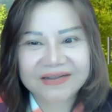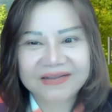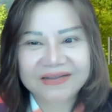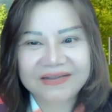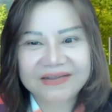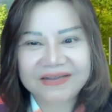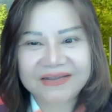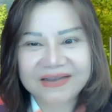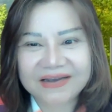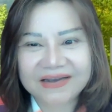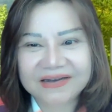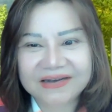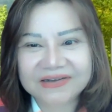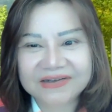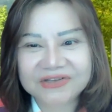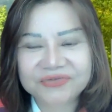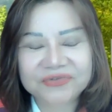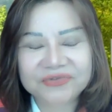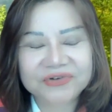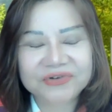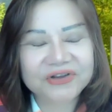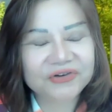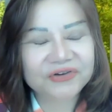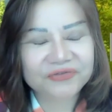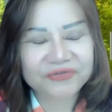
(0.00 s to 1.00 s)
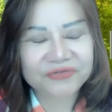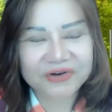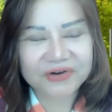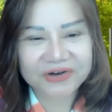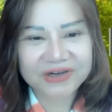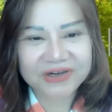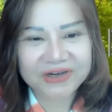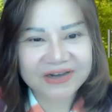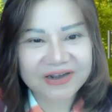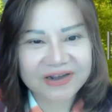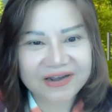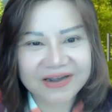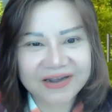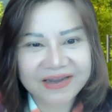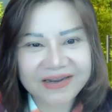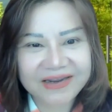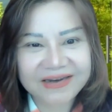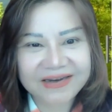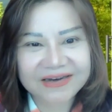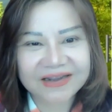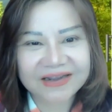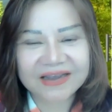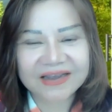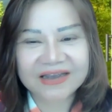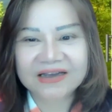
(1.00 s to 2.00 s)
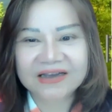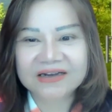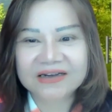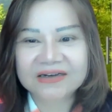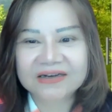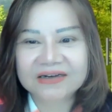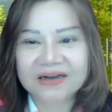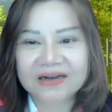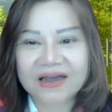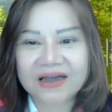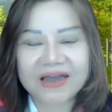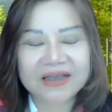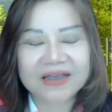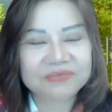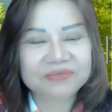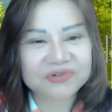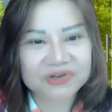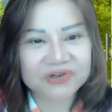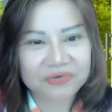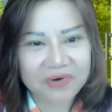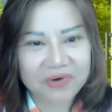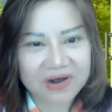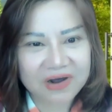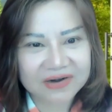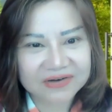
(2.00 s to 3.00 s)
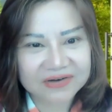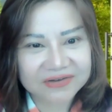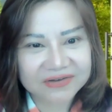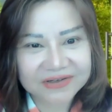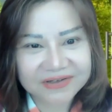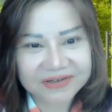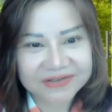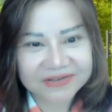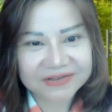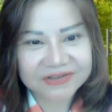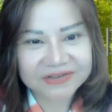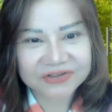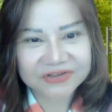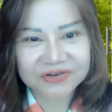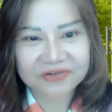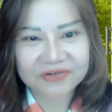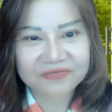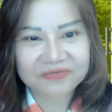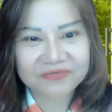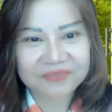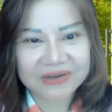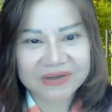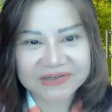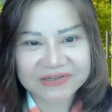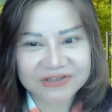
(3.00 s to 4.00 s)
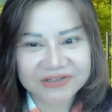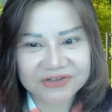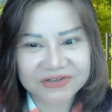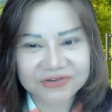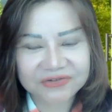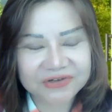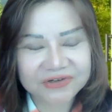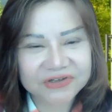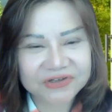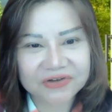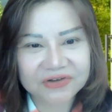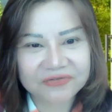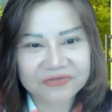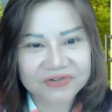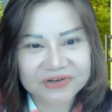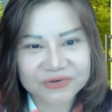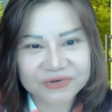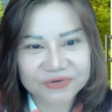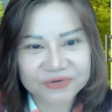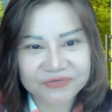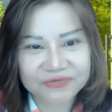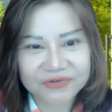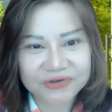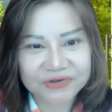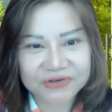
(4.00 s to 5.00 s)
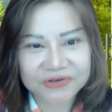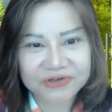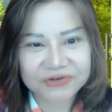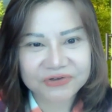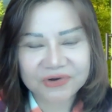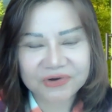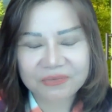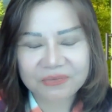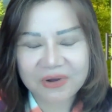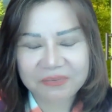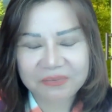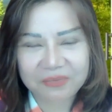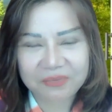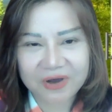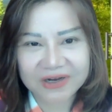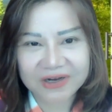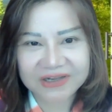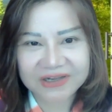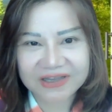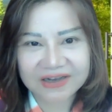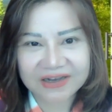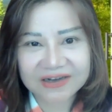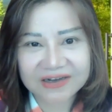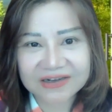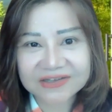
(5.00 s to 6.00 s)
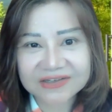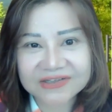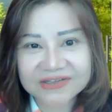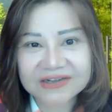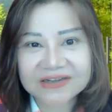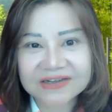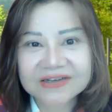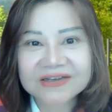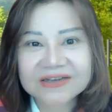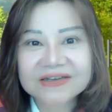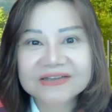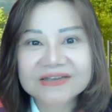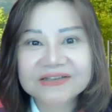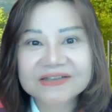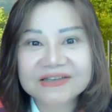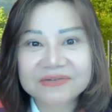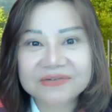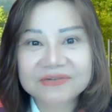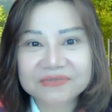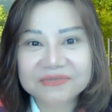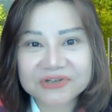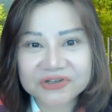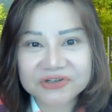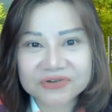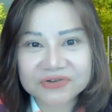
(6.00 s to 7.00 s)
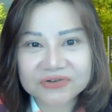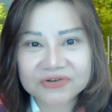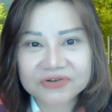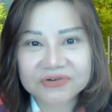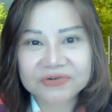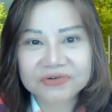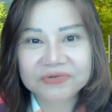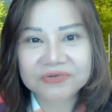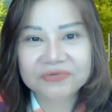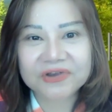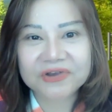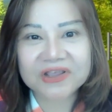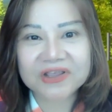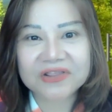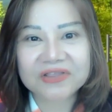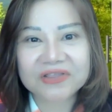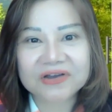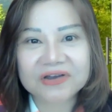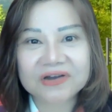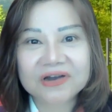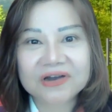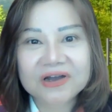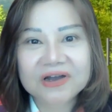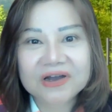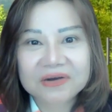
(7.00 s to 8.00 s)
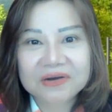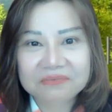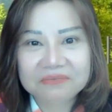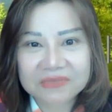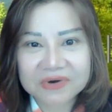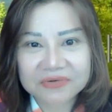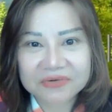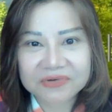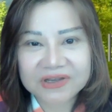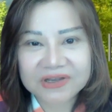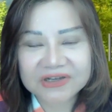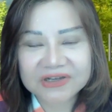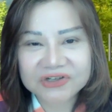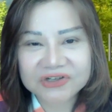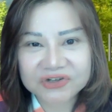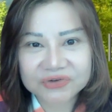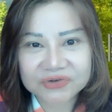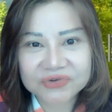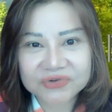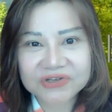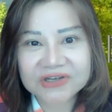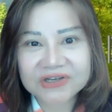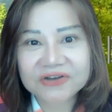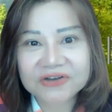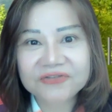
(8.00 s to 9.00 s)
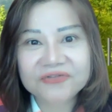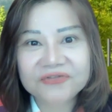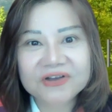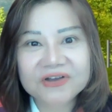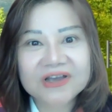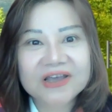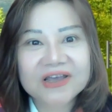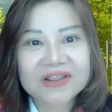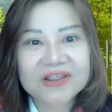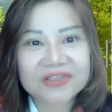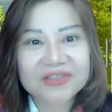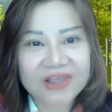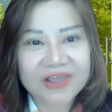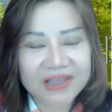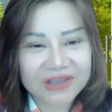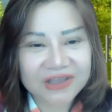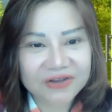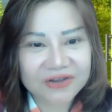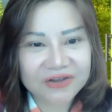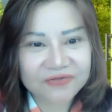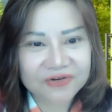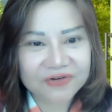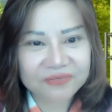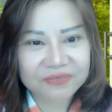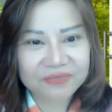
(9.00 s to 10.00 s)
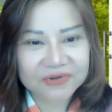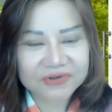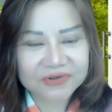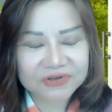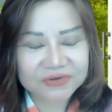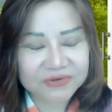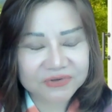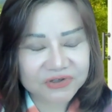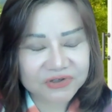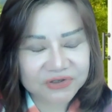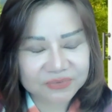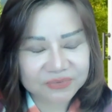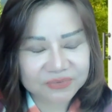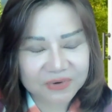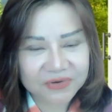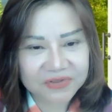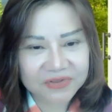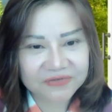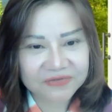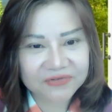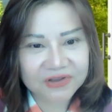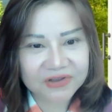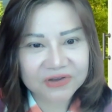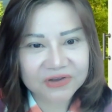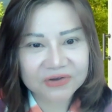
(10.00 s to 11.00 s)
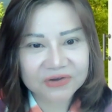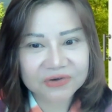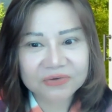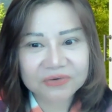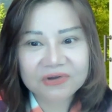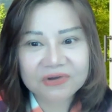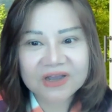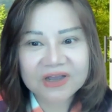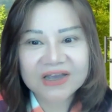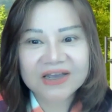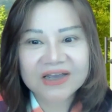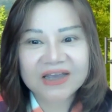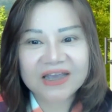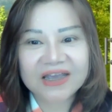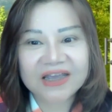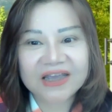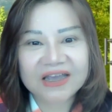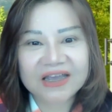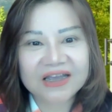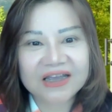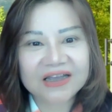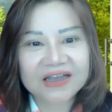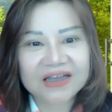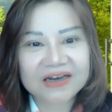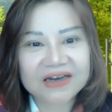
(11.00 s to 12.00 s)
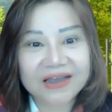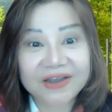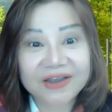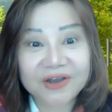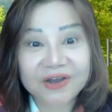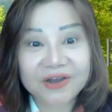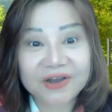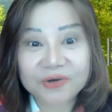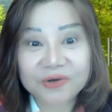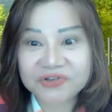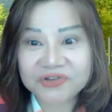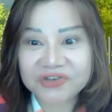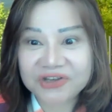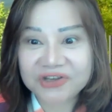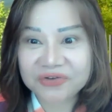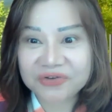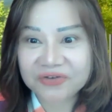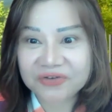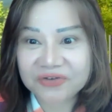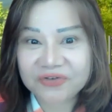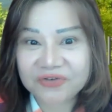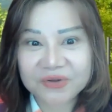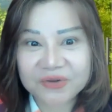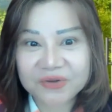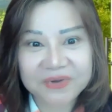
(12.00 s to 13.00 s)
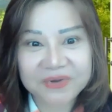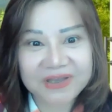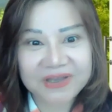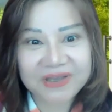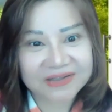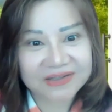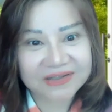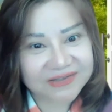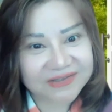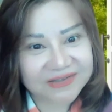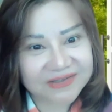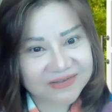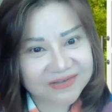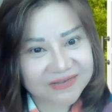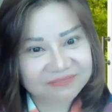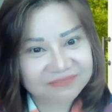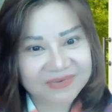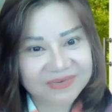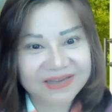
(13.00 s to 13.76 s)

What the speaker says: Yes, you're very kind, and I'm so honored to have met you and to have interviewed you on my podcast. Same was true with Maria Joseph. Thank you to both of you, and I hope to see you in the Philippines.